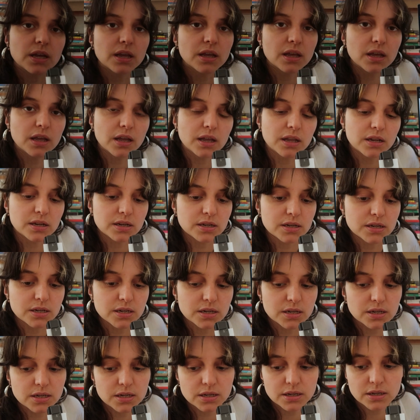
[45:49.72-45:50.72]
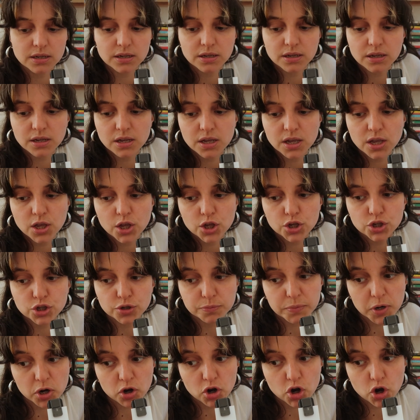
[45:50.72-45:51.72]
and
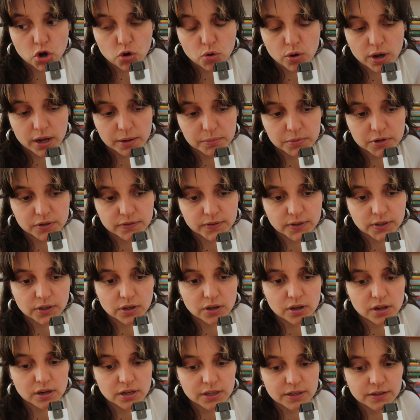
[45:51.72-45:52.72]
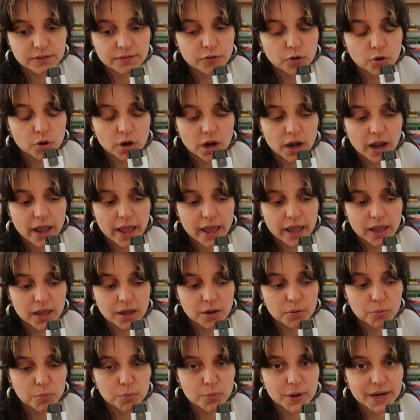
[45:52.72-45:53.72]
tomorrow I'm leaving early for
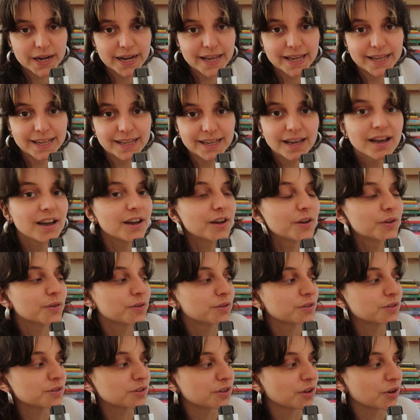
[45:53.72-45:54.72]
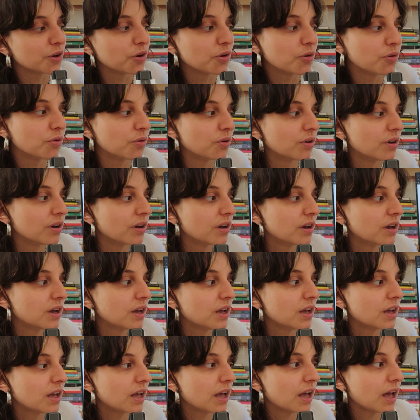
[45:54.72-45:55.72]
a wedding, so
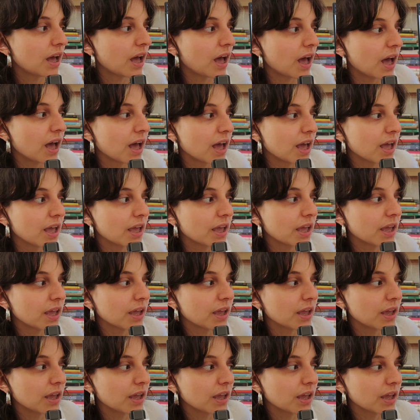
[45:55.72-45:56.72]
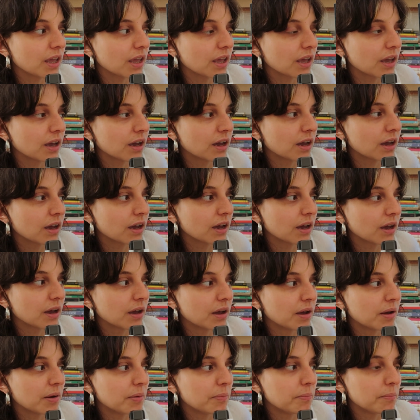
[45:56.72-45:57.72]
I
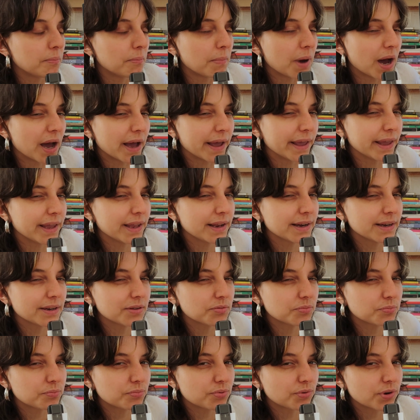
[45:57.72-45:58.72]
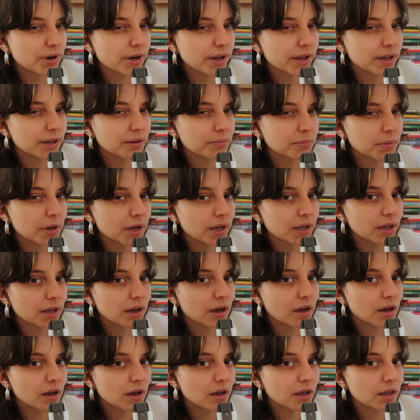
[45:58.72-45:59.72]
might bring my
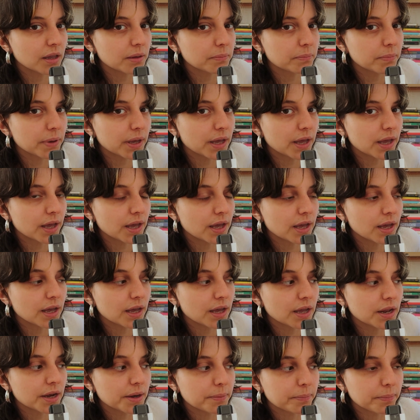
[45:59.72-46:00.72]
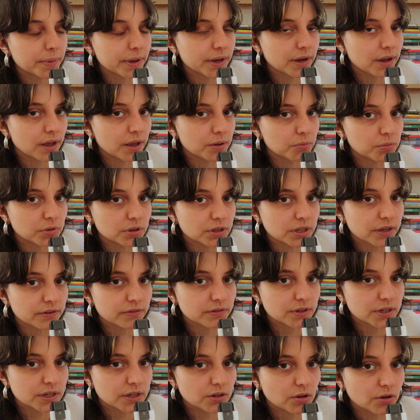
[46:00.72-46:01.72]
iPad, but I will
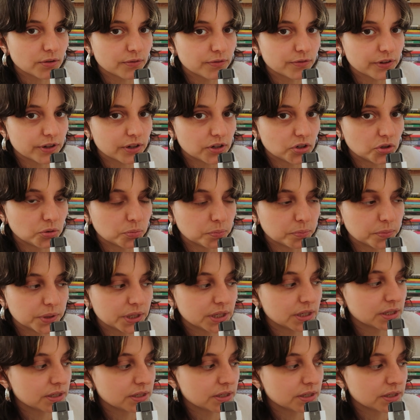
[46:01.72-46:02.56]
definitely not film.